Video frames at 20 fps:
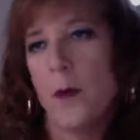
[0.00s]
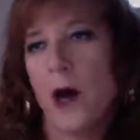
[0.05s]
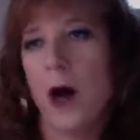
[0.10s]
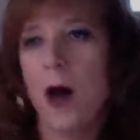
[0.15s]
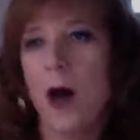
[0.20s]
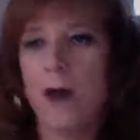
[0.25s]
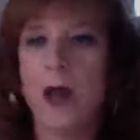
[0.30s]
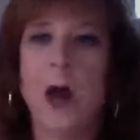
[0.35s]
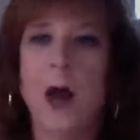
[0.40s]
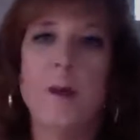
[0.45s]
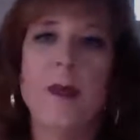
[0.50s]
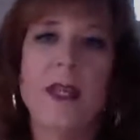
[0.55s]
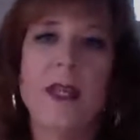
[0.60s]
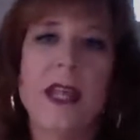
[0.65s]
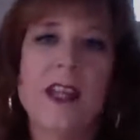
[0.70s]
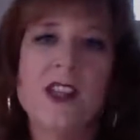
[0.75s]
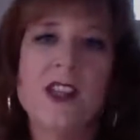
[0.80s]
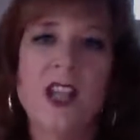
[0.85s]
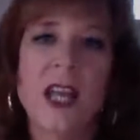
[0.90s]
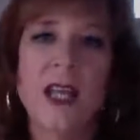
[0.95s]
not
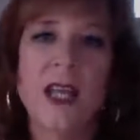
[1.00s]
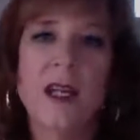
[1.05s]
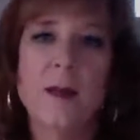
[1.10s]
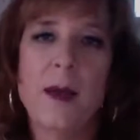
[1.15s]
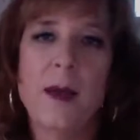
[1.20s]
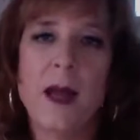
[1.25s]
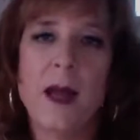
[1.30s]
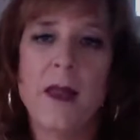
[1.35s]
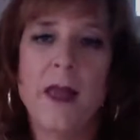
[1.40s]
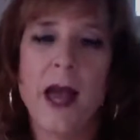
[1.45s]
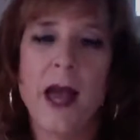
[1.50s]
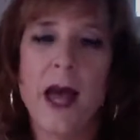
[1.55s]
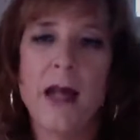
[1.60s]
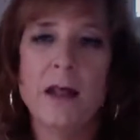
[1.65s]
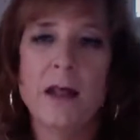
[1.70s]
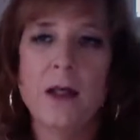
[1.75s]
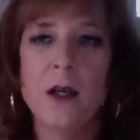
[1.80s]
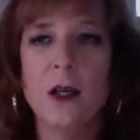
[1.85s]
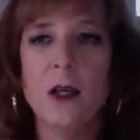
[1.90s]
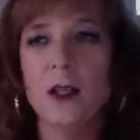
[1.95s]
being educated about
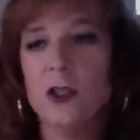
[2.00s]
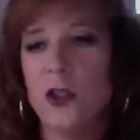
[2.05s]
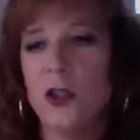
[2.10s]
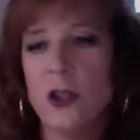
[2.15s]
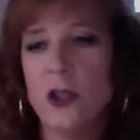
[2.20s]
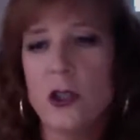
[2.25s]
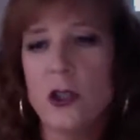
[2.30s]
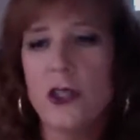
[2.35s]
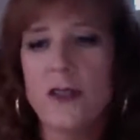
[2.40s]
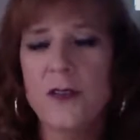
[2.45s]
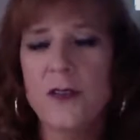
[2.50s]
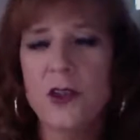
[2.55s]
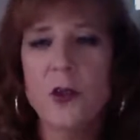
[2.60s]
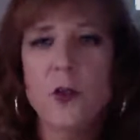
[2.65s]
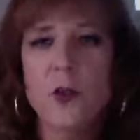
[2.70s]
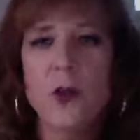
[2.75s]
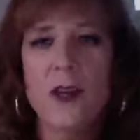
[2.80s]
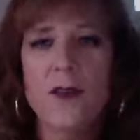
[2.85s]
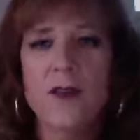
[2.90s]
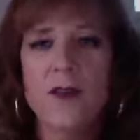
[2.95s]
that, sure, if
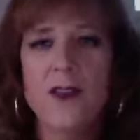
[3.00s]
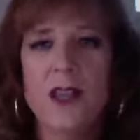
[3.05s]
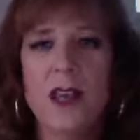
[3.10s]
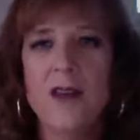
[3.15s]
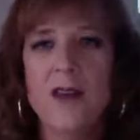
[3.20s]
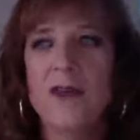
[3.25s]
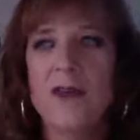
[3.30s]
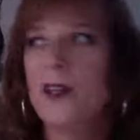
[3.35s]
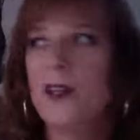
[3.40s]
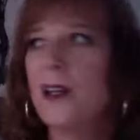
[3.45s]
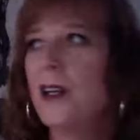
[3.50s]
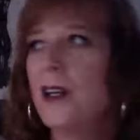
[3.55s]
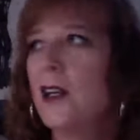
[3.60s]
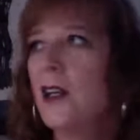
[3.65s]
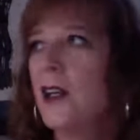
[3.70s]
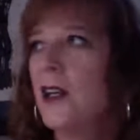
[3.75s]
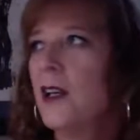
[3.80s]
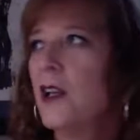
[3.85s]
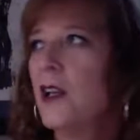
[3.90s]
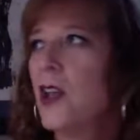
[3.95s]
you have never
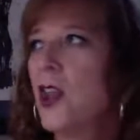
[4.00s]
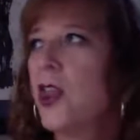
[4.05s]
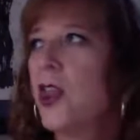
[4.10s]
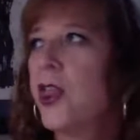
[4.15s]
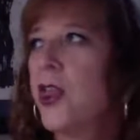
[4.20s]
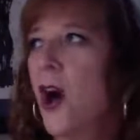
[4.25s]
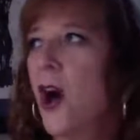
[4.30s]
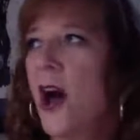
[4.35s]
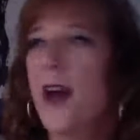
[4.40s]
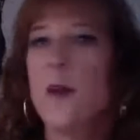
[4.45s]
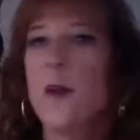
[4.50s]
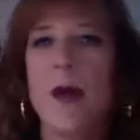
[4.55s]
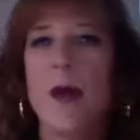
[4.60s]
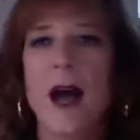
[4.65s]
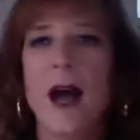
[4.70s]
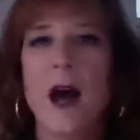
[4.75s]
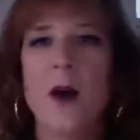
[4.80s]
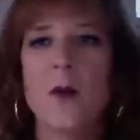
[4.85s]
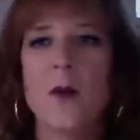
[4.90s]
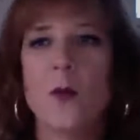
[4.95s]
thought
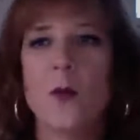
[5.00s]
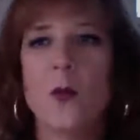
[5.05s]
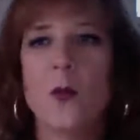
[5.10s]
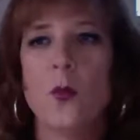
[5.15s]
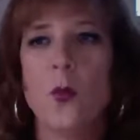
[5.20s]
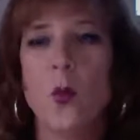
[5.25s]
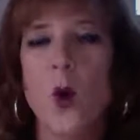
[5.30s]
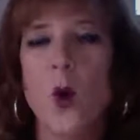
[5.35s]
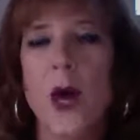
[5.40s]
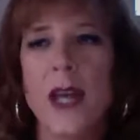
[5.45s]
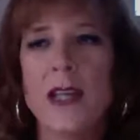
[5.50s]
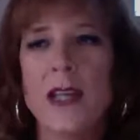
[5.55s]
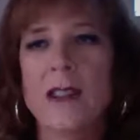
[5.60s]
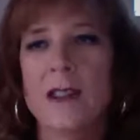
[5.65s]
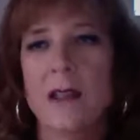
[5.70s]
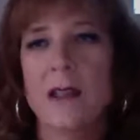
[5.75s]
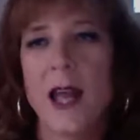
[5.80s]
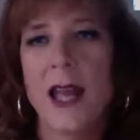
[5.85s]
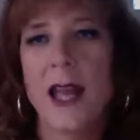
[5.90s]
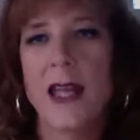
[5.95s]
about what
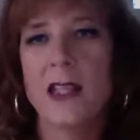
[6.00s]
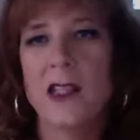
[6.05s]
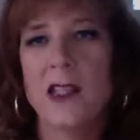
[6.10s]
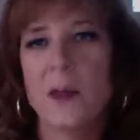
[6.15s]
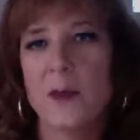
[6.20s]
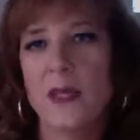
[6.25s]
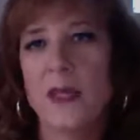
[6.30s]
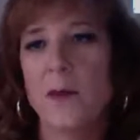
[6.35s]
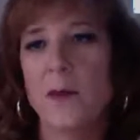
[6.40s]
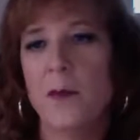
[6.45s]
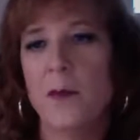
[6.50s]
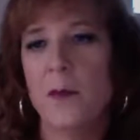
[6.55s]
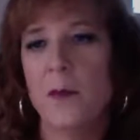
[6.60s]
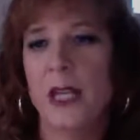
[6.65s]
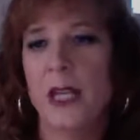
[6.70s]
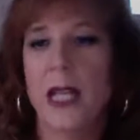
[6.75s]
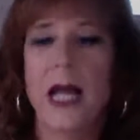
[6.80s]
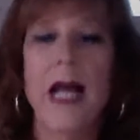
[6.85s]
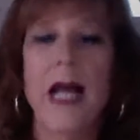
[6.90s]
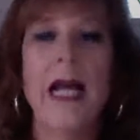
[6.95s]
it's like to be
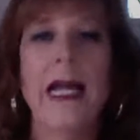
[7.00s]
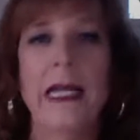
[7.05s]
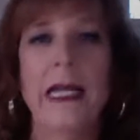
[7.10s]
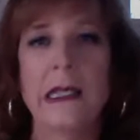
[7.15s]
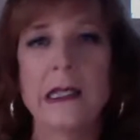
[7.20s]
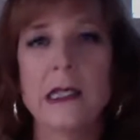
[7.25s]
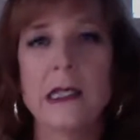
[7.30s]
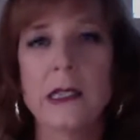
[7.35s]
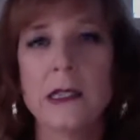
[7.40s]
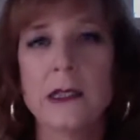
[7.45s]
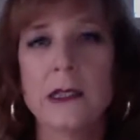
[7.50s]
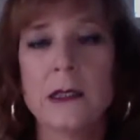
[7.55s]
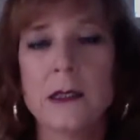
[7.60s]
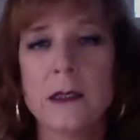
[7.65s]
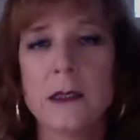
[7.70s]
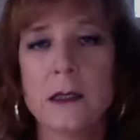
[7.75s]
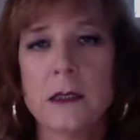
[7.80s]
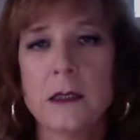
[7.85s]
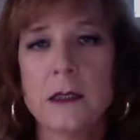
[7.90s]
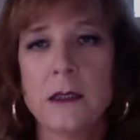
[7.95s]
blind,
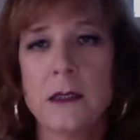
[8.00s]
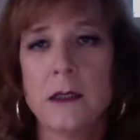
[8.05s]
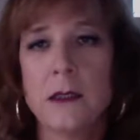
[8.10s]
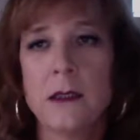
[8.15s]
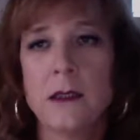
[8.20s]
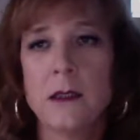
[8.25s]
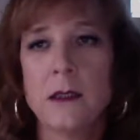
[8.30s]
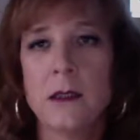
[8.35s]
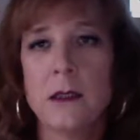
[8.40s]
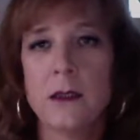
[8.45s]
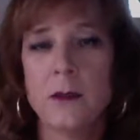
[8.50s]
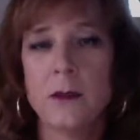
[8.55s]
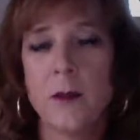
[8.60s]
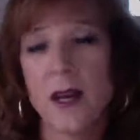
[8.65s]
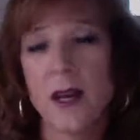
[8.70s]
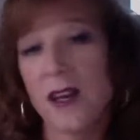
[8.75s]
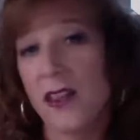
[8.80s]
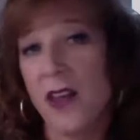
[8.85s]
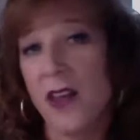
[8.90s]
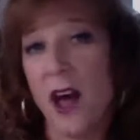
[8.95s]
you
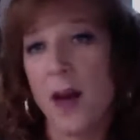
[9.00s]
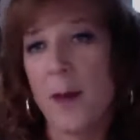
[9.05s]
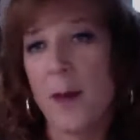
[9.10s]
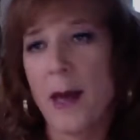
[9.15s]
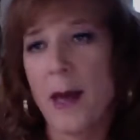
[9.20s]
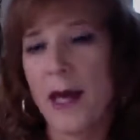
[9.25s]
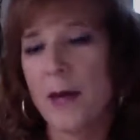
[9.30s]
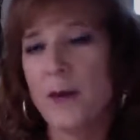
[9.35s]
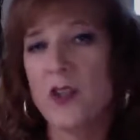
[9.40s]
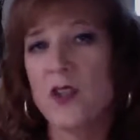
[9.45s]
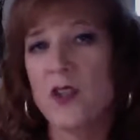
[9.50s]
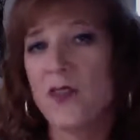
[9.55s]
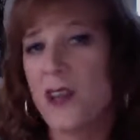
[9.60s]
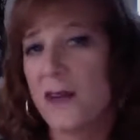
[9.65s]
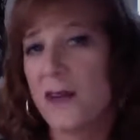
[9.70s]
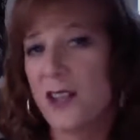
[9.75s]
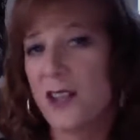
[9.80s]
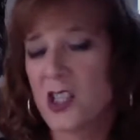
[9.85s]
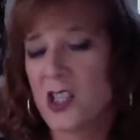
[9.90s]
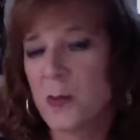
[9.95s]
might have thought about it, but you've
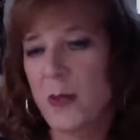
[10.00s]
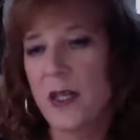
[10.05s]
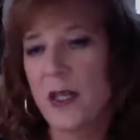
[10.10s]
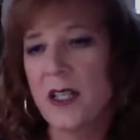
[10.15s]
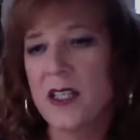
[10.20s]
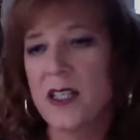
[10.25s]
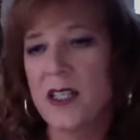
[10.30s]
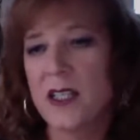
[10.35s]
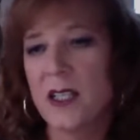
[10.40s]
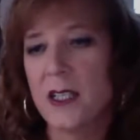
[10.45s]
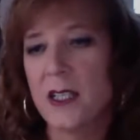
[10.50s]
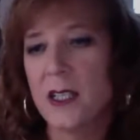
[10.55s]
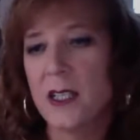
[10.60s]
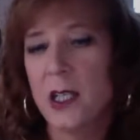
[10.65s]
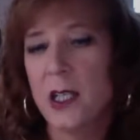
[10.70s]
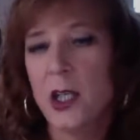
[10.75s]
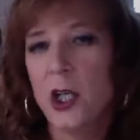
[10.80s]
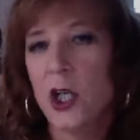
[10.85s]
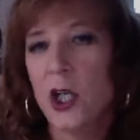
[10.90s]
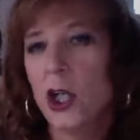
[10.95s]
never experienced it,
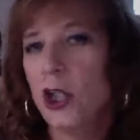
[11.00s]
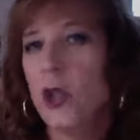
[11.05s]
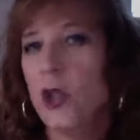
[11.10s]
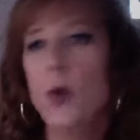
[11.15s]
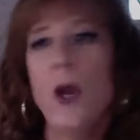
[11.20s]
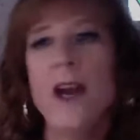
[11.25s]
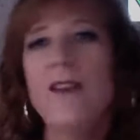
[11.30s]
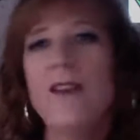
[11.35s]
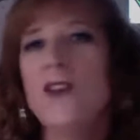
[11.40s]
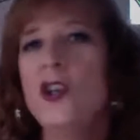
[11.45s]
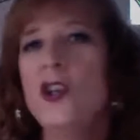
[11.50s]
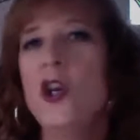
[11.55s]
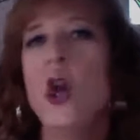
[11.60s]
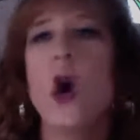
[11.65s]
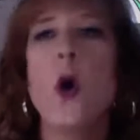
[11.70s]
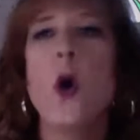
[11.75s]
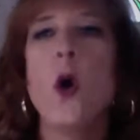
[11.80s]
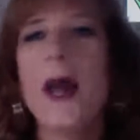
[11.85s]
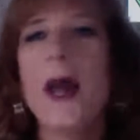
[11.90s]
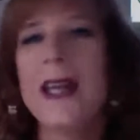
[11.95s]
you have
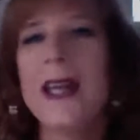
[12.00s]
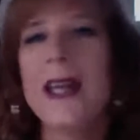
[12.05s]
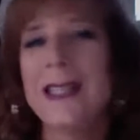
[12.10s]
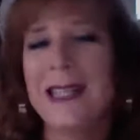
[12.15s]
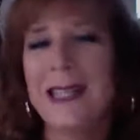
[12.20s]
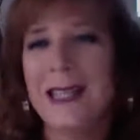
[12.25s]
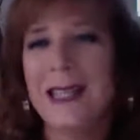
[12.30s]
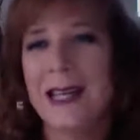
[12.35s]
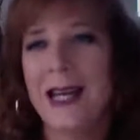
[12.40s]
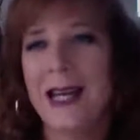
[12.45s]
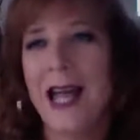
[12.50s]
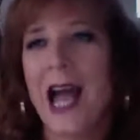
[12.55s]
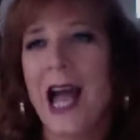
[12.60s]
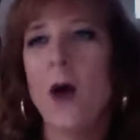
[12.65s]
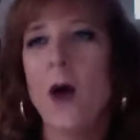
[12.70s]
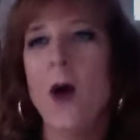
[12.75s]
no idea how